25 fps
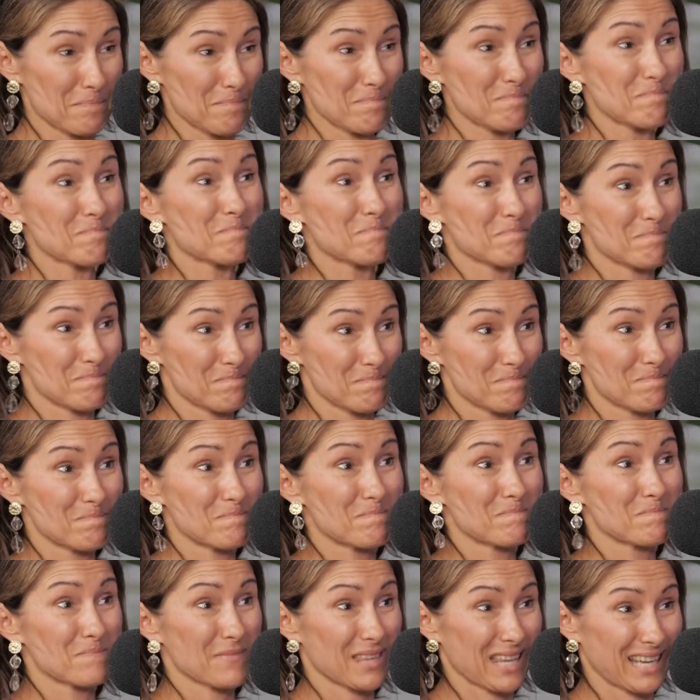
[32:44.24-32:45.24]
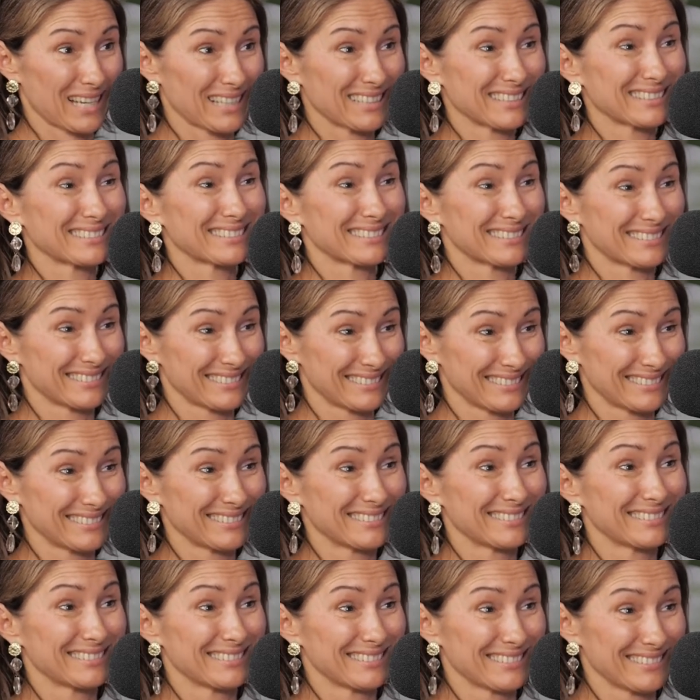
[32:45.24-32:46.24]
Oh, Yvon Chouinard, amazing
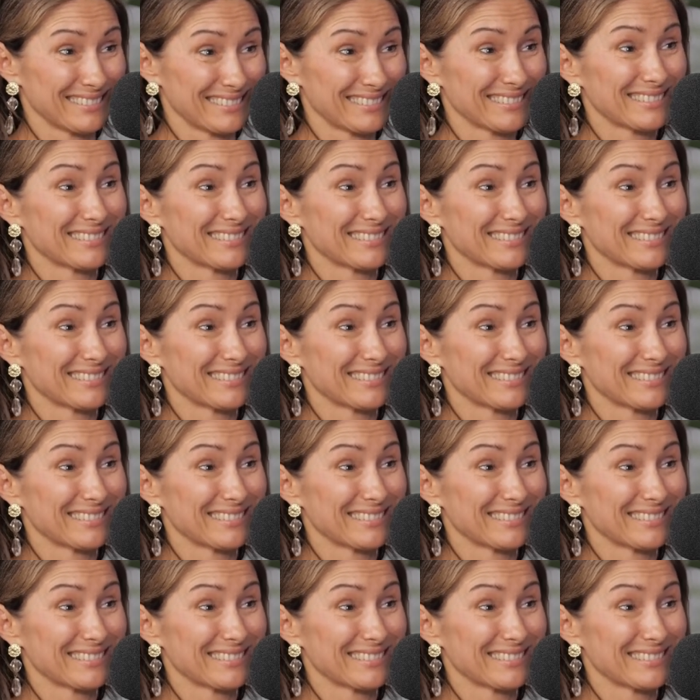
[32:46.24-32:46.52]
guy.